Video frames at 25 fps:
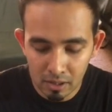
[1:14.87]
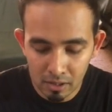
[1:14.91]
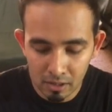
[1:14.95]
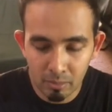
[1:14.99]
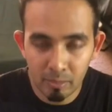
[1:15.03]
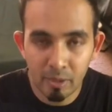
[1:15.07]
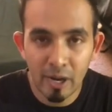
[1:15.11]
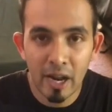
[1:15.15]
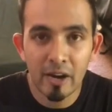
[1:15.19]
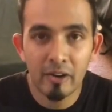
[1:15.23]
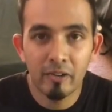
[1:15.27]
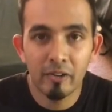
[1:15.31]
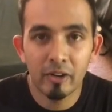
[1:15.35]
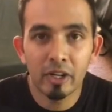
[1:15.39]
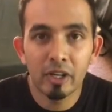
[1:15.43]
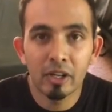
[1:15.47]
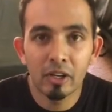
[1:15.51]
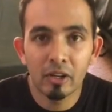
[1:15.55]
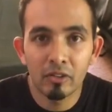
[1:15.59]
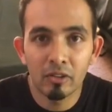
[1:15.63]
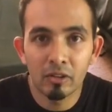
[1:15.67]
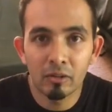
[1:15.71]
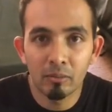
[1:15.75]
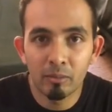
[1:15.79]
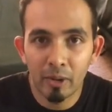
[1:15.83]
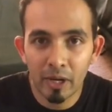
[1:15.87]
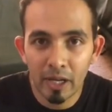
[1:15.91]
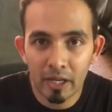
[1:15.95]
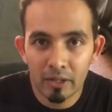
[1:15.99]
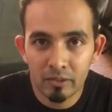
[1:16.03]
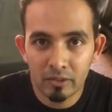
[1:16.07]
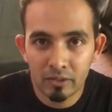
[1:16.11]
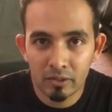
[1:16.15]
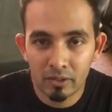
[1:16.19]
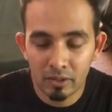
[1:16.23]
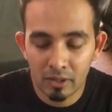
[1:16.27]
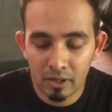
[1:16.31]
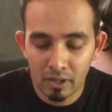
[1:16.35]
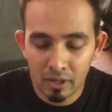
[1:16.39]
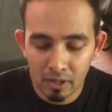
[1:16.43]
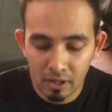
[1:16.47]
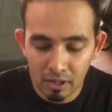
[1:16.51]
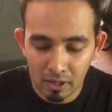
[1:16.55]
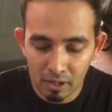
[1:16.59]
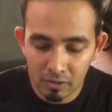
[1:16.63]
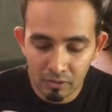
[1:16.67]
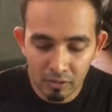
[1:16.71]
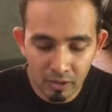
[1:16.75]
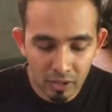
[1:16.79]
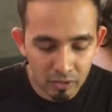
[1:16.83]
planetary gears in place.
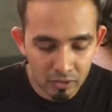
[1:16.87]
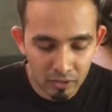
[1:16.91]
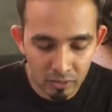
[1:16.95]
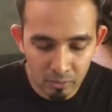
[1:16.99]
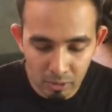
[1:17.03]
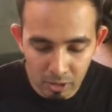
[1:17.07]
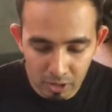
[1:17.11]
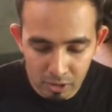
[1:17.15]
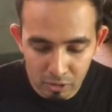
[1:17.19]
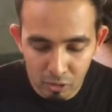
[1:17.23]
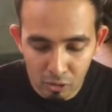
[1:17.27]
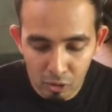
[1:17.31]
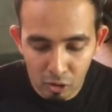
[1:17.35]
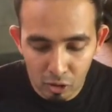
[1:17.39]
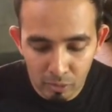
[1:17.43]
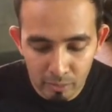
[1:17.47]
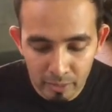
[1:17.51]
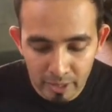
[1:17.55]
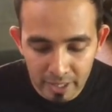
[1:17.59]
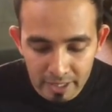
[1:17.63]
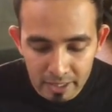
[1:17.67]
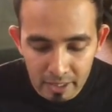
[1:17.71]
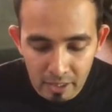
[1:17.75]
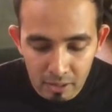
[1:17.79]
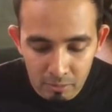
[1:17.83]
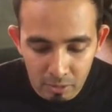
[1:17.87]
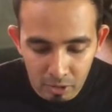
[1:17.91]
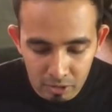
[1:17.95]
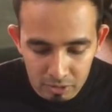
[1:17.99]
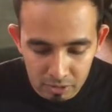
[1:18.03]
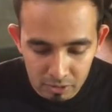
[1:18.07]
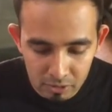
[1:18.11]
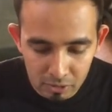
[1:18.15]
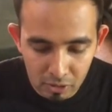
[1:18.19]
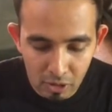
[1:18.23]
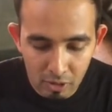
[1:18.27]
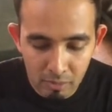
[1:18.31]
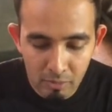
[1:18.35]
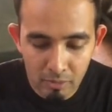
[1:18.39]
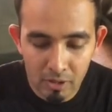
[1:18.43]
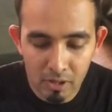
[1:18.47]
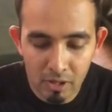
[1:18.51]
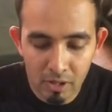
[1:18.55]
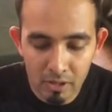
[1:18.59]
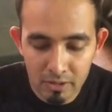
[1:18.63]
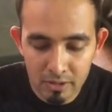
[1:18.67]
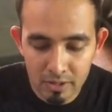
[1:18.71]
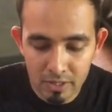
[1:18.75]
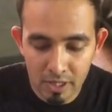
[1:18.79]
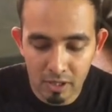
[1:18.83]
It's very similar to an automatic gearbox. It's got
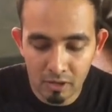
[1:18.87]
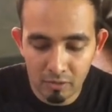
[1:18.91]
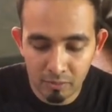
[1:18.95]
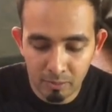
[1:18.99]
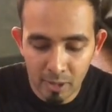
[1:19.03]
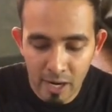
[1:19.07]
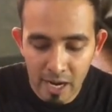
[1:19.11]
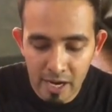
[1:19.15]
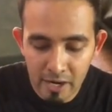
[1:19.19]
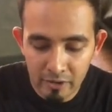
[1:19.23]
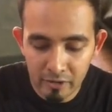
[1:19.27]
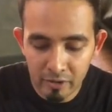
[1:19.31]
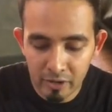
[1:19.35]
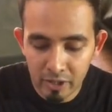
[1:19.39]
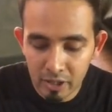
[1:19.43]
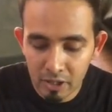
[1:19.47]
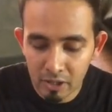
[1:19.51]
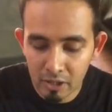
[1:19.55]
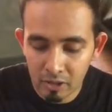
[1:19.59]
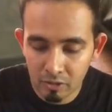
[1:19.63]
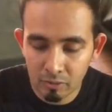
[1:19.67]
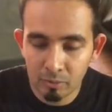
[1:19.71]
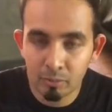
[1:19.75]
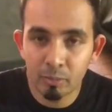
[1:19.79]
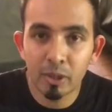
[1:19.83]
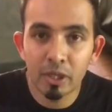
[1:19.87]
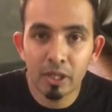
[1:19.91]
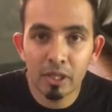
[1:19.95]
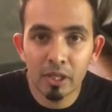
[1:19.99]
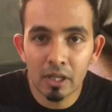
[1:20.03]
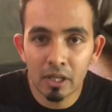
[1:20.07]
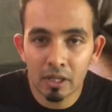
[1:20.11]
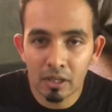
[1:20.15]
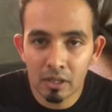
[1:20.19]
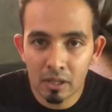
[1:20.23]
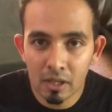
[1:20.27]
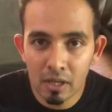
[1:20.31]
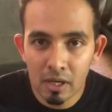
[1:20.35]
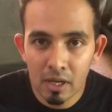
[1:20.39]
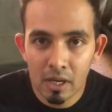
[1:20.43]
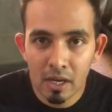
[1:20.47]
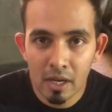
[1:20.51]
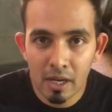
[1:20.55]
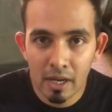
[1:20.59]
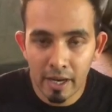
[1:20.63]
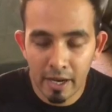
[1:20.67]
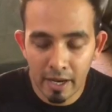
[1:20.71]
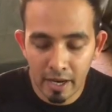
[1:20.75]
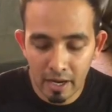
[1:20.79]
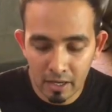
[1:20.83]
a set of planetary gears per gear,
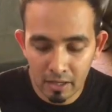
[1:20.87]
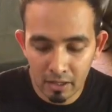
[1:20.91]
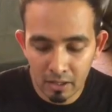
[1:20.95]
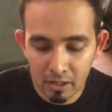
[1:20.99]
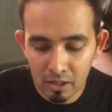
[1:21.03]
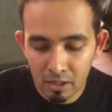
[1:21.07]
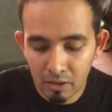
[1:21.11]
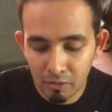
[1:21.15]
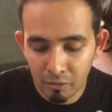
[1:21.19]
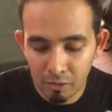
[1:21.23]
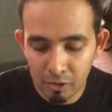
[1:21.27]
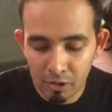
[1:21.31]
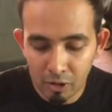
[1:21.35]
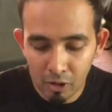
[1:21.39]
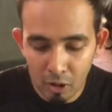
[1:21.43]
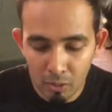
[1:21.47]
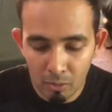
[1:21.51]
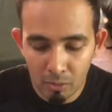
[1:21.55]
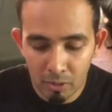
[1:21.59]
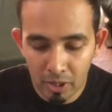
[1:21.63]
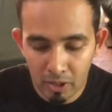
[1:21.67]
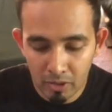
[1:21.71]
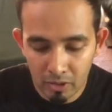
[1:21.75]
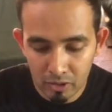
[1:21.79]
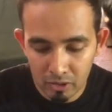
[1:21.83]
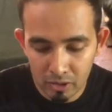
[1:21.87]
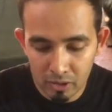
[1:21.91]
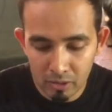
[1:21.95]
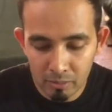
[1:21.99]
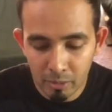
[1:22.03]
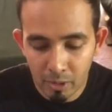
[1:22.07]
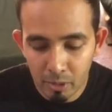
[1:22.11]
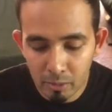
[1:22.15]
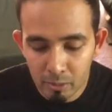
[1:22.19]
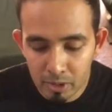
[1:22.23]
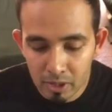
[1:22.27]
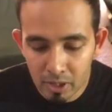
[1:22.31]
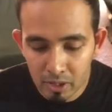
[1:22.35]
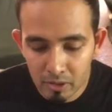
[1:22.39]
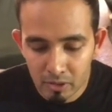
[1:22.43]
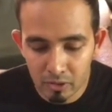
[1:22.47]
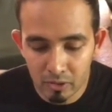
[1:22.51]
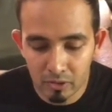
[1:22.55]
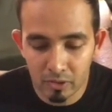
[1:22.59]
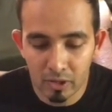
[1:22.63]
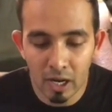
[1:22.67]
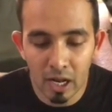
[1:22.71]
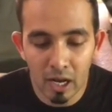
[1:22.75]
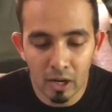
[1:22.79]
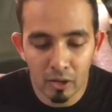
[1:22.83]
and the different combinations and permutations
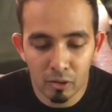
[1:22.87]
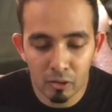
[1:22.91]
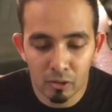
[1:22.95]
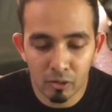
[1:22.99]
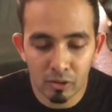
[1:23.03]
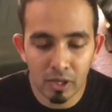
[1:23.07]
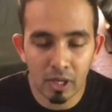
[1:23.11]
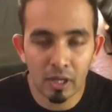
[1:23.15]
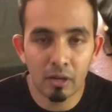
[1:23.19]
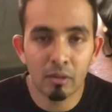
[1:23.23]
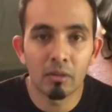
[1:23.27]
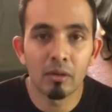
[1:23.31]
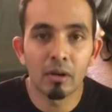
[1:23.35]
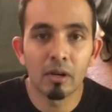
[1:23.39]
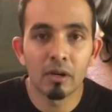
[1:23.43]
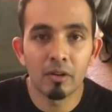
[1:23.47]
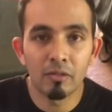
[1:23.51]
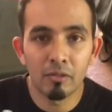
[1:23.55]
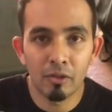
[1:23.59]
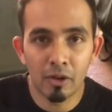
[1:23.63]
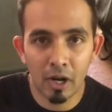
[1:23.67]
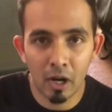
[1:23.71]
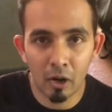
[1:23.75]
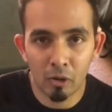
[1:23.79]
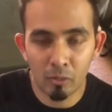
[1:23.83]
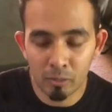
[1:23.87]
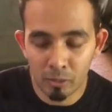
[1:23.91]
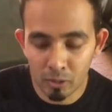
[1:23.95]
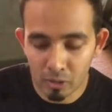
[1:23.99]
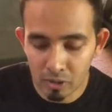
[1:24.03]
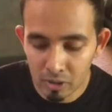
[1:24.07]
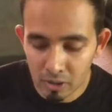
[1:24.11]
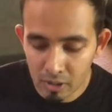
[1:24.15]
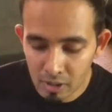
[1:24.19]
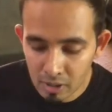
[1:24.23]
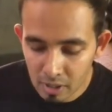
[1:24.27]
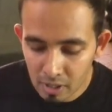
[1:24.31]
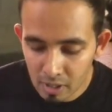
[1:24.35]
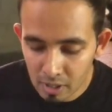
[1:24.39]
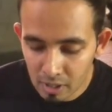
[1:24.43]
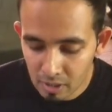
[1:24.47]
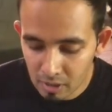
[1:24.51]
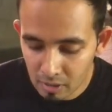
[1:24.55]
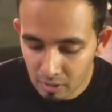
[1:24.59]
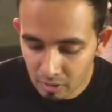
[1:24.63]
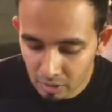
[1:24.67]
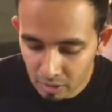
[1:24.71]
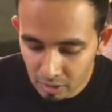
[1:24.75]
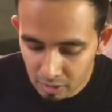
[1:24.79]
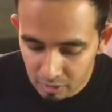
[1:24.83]
allow you to get a different output.
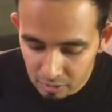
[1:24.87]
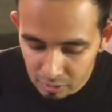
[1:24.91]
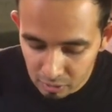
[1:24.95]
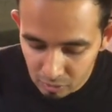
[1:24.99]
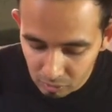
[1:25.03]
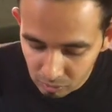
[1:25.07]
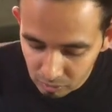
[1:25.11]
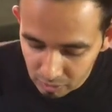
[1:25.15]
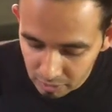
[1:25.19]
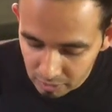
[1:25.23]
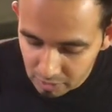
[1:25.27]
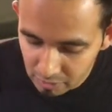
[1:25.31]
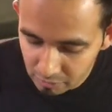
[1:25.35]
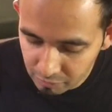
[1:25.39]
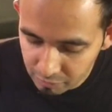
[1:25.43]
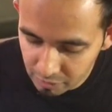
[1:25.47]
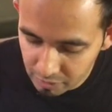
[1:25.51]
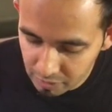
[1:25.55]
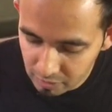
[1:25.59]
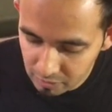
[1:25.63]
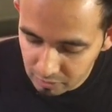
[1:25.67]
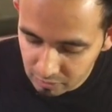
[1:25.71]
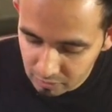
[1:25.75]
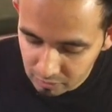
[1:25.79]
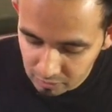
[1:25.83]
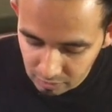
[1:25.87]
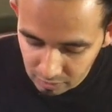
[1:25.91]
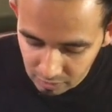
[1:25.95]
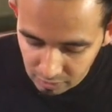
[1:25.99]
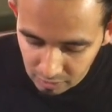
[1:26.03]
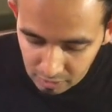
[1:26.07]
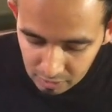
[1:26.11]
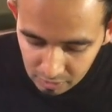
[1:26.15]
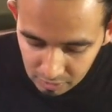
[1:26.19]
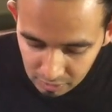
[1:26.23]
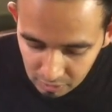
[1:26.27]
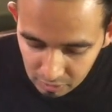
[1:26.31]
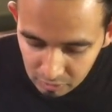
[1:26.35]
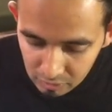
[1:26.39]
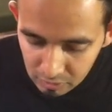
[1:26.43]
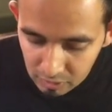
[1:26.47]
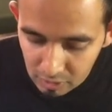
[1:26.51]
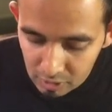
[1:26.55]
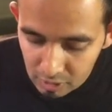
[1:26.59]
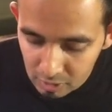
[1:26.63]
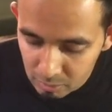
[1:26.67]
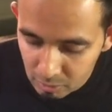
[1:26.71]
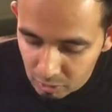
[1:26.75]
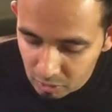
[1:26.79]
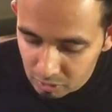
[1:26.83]
Okay, the only difference in this
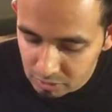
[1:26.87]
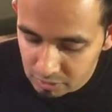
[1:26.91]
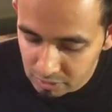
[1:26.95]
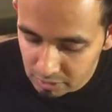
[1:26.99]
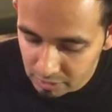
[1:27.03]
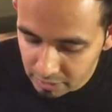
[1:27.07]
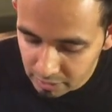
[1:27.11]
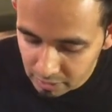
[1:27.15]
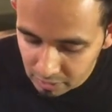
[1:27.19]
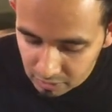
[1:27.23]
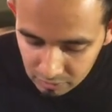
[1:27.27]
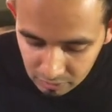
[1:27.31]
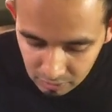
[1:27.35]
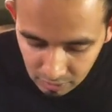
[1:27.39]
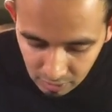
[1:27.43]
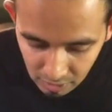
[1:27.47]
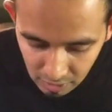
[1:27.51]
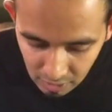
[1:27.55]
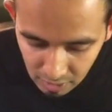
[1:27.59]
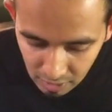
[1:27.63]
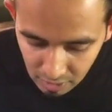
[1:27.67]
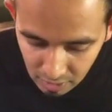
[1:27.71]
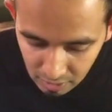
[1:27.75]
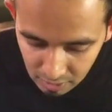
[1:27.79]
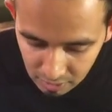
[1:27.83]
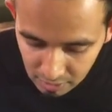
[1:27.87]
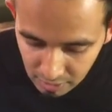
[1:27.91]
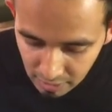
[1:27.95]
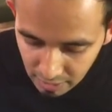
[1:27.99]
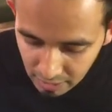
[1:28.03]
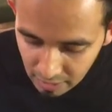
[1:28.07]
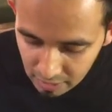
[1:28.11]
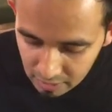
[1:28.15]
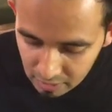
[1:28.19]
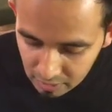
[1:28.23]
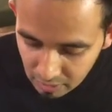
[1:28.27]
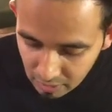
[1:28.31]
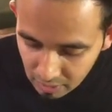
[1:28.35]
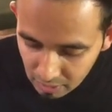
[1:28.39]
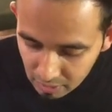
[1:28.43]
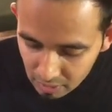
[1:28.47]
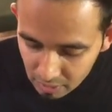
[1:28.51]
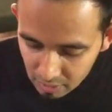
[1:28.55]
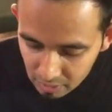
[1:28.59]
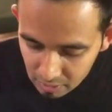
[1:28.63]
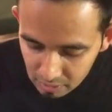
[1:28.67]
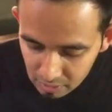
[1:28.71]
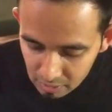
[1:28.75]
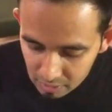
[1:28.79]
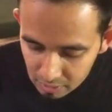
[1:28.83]
gearbox is that
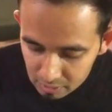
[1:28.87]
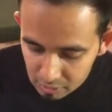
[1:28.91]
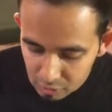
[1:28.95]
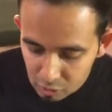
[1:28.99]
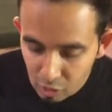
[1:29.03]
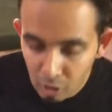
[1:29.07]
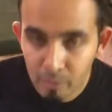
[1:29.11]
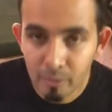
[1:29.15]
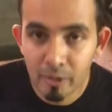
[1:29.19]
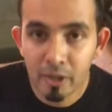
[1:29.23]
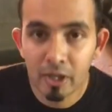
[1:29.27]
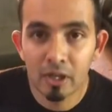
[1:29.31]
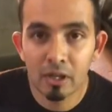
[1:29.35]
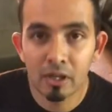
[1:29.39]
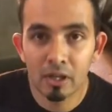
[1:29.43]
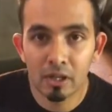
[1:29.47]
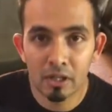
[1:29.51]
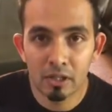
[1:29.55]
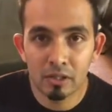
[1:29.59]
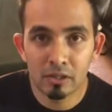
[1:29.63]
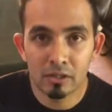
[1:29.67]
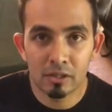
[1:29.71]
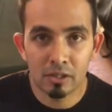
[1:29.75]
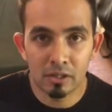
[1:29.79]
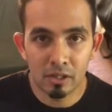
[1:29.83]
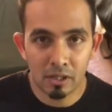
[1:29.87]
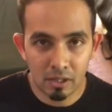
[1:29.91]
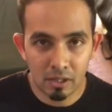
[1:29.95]
the top gear is